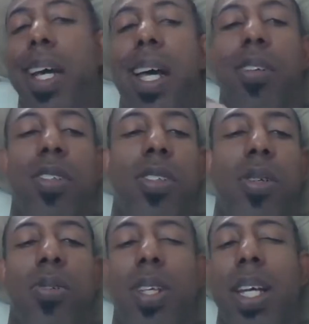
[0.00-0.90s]

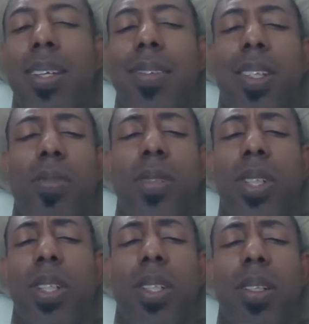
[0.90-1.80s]
oxytocin has
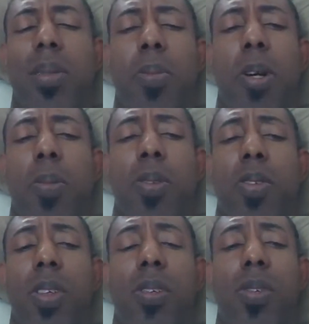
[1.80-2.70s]
different
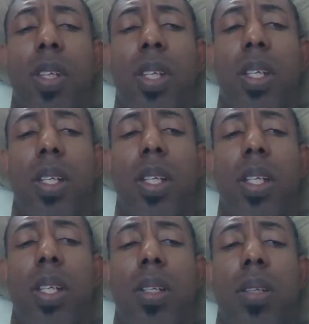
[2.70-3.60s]
purposes in
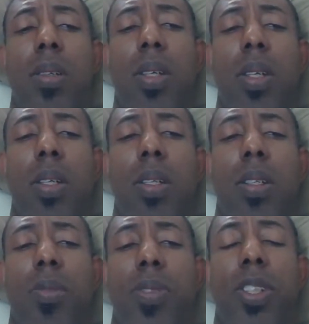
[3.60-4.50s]

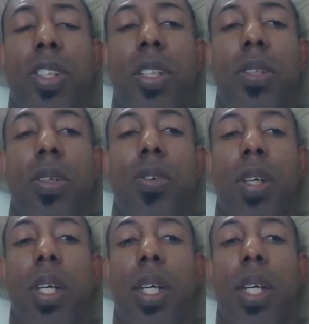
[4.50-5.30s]
different genders.